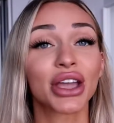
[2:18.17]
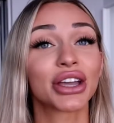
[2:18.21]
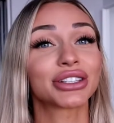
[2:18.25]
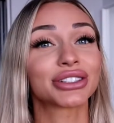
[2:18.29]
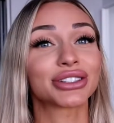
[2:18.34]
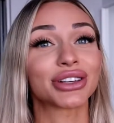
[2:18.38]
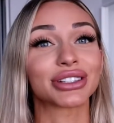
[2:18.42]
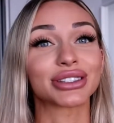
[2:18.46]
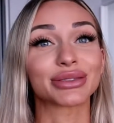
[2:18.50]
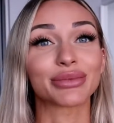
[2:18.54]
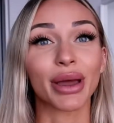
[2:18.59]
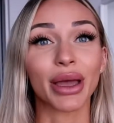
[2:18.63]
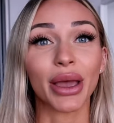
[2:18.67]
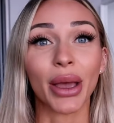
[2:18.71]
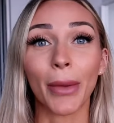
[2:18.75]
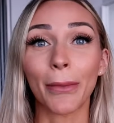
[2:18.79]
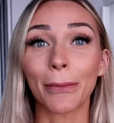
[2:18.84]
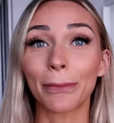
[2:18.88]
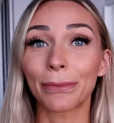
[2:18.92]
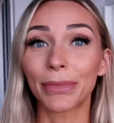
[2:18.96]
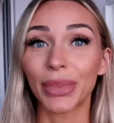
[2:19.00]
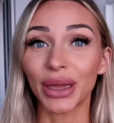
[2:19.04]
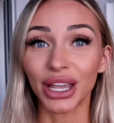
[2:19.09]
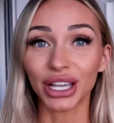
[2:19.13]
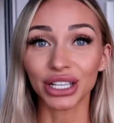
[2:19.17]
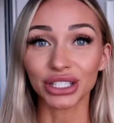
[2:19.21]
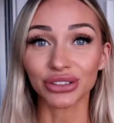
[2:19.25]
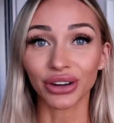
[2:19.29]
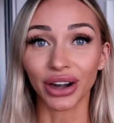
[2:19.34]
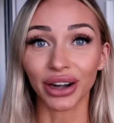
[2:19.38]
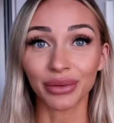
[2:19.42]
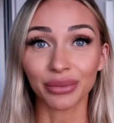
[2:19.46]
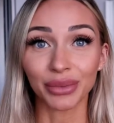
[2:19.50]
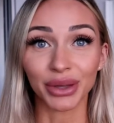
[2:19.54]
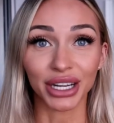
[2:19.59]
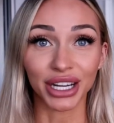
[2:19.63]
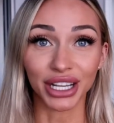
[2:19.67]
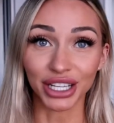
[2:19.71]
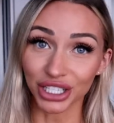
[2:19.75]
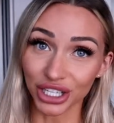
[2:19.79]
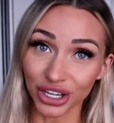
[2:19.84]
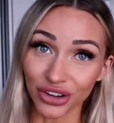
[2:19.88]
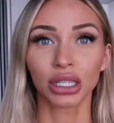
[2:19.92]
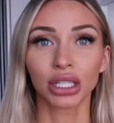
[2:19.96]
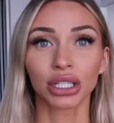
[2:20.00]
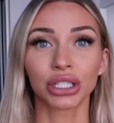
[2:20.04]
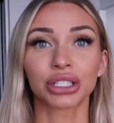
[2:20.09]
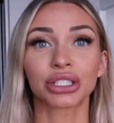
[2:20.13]
So that's my biggest
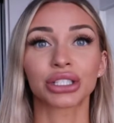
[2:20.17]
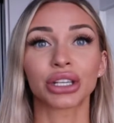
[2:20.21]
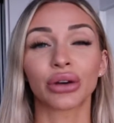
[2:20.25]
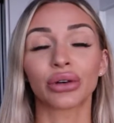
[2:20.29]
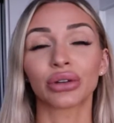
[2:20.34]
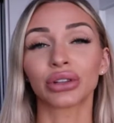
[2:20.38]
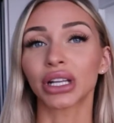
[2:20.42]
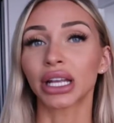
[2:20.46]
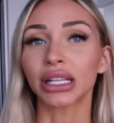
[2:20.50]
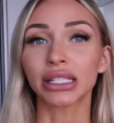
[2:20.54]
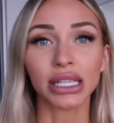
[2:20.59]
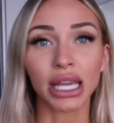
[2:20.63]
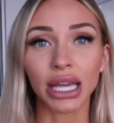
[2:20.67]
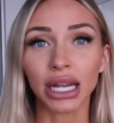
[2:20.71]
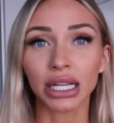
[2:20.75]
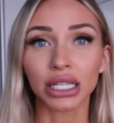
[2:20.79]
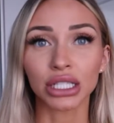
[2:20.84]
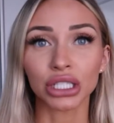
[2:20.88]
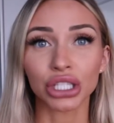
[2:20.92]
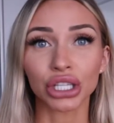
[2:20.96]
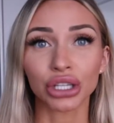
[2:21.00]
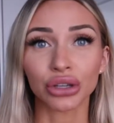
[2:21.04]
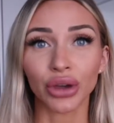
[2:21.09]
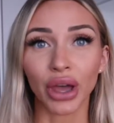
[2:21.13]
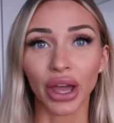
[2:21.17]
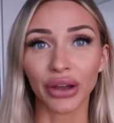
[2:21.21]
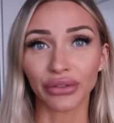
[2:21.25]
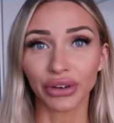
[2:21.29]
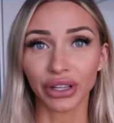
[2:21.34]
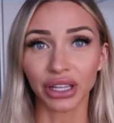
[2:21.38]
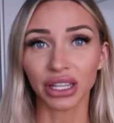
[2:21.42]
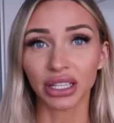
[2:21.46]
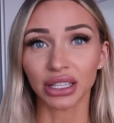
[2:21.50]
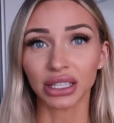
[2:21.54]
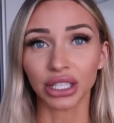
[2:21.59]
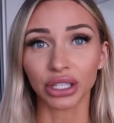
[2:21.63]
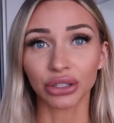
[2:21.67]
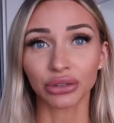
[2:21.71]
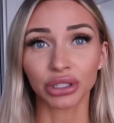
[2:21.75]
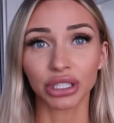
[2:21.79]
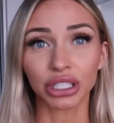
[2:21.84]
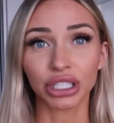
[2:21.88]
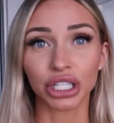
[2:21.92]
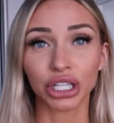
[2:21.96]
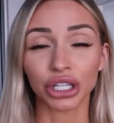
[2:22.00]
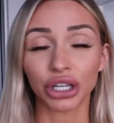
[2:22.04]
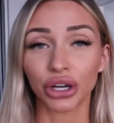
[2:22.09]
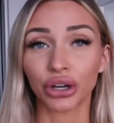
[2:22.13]
recommendation. So let's get into everything that you
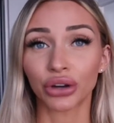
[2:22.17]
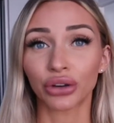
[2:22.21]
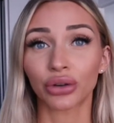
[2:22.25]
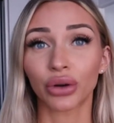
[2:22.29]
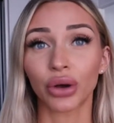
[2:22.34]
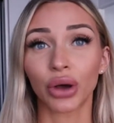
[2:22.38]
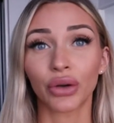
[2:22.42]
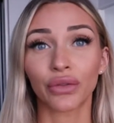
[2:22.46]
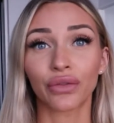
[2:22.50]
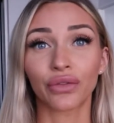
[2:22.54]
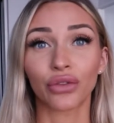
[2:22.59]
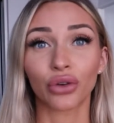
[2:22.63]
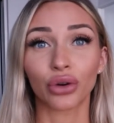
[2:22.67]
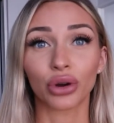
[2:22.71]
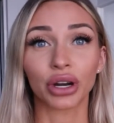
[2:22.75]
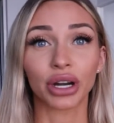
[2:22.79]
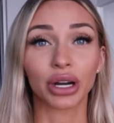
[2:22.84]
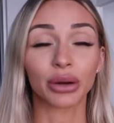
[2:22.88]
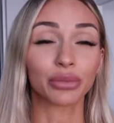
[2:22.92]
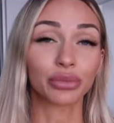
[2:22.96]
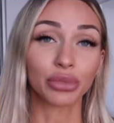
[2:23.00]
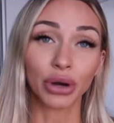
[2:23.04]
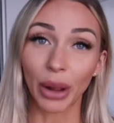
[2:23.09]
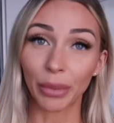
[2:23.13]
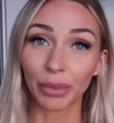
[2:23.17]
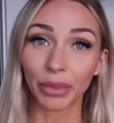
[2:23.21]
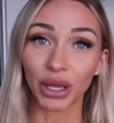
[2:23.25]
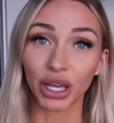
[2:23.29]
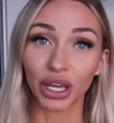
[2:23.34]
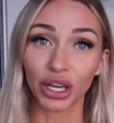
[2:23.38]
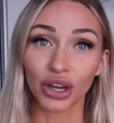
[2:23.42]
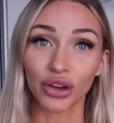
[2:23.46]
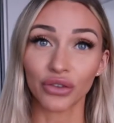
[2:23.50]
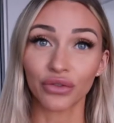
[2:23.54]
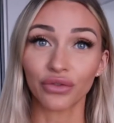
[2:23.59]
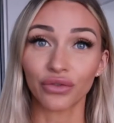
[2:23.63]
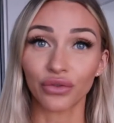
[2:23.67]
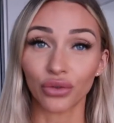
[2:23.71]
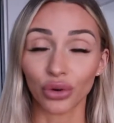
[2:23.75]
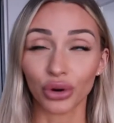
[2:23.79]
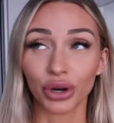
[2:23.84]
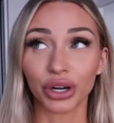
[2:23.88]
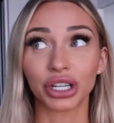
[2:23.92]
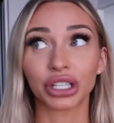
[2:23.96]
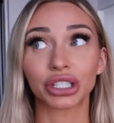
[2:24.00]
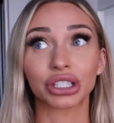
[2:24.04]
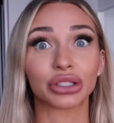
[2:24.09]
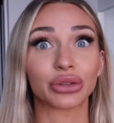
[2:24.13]
need to know for prepping
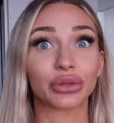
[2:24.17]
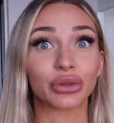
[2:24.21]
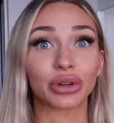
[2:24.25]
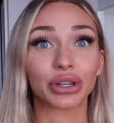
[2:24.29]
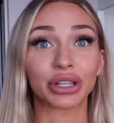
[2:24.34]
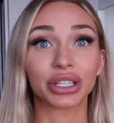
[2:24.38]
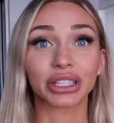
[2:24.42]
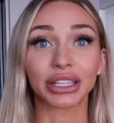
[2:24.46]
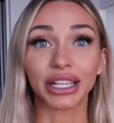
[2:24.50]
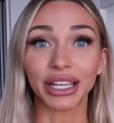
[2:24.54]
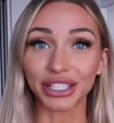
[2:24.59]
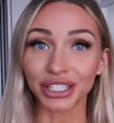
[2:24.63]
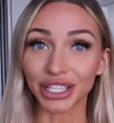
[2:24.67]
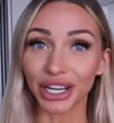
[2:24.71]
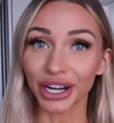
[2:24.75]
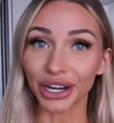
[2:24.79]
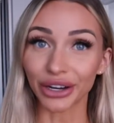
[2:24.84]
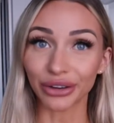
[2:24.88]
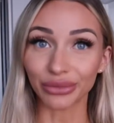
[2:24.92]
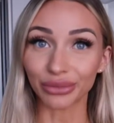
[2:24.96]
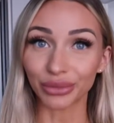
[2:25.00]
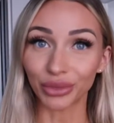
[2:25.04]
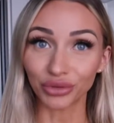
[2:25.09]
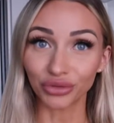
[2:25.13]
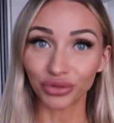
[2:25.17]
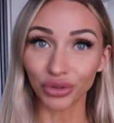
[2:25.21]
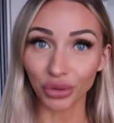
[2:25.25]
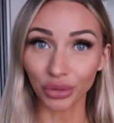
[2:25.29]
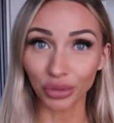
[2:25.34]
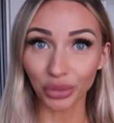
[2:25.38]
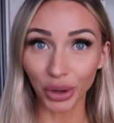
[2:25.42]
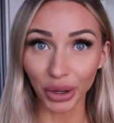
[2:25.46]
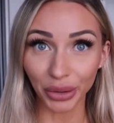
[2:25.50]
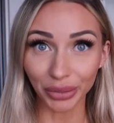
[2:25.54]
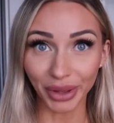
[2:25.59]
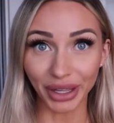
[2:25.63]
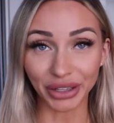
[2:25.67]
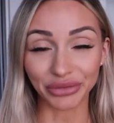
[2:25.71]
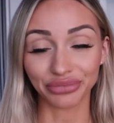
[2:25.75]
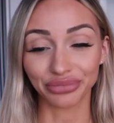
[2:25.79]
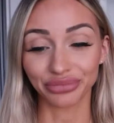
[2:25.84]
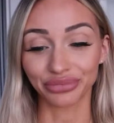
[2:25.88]
for your laser hair removal appointment.